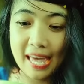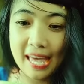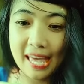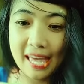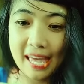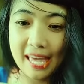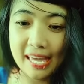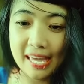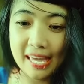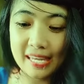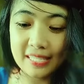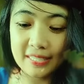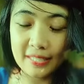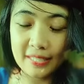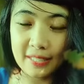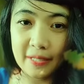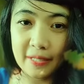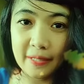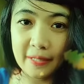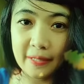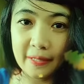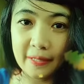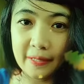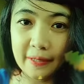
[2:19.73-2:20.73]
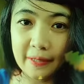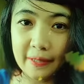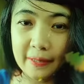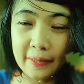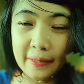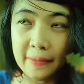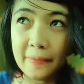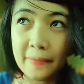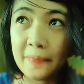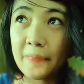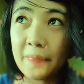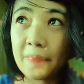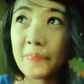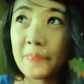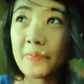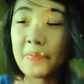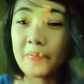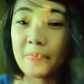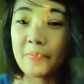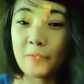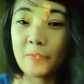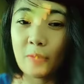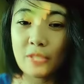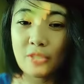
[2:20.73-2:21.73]
And uh,
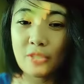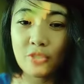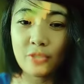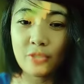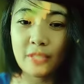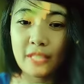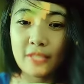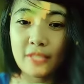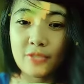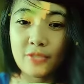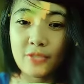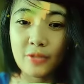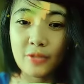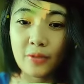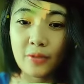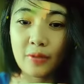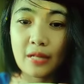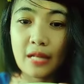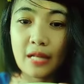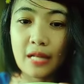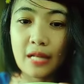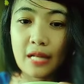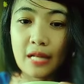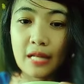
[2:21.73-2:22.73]
what should I do?